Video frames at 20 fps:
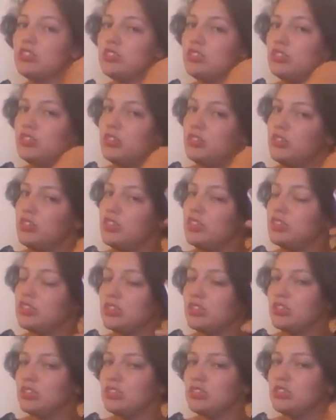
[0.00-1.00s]
to do these
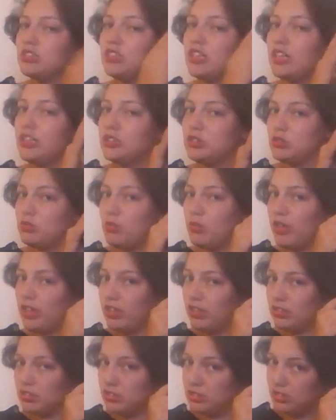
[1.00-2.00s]
curls as
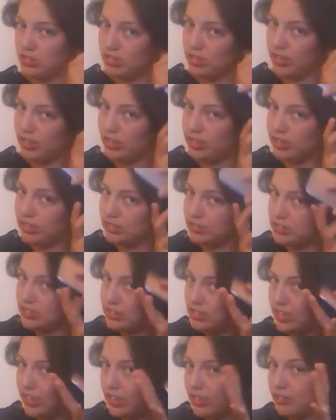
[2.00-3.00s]
well so that they can
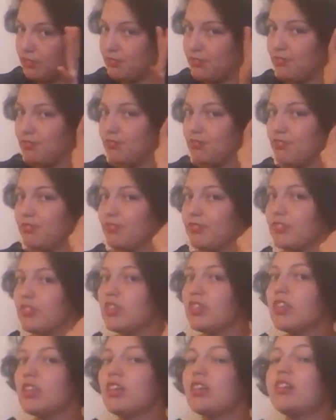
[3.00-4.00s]
stay.
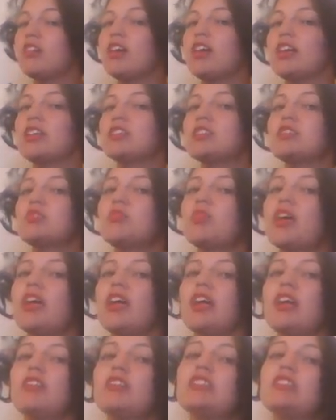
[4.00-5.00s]
Alright, so my
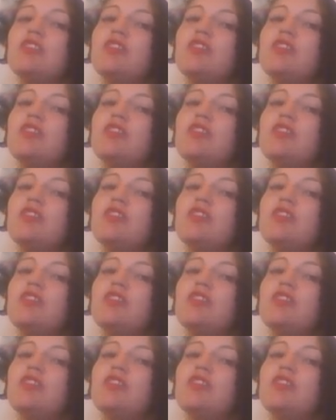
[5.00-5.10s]
hair is